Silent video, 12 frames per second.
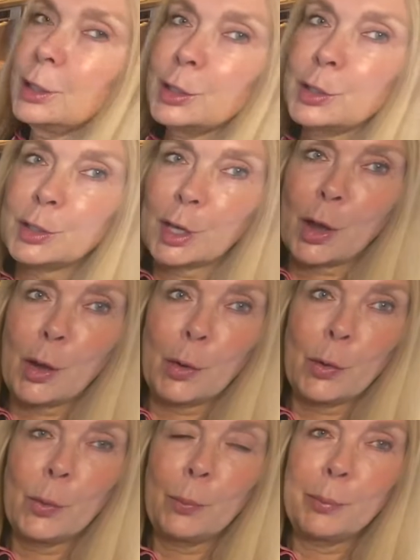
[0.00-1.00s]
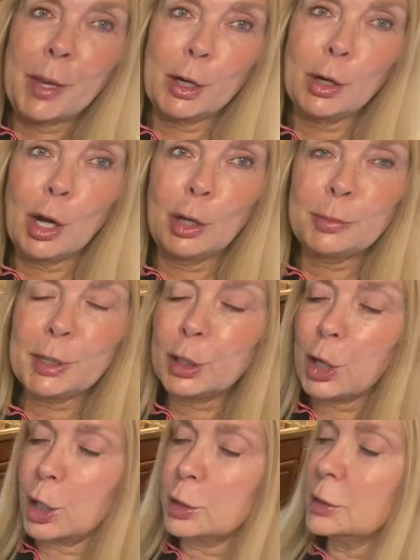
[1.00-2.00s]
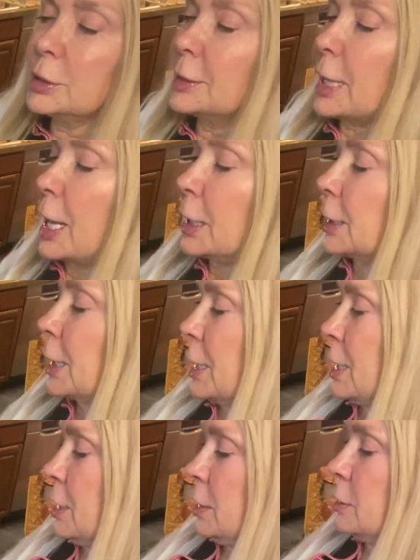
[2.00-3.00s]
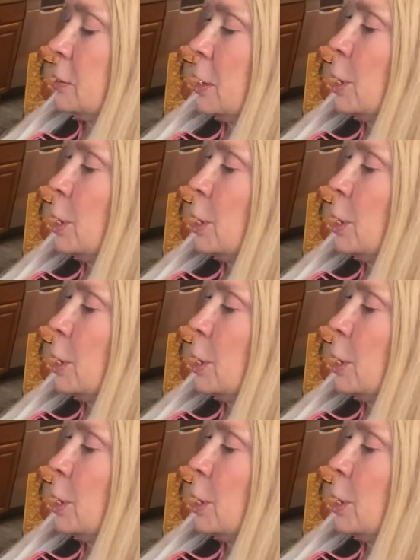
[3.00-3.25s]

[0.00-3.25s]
So Better Homes and Gardens again,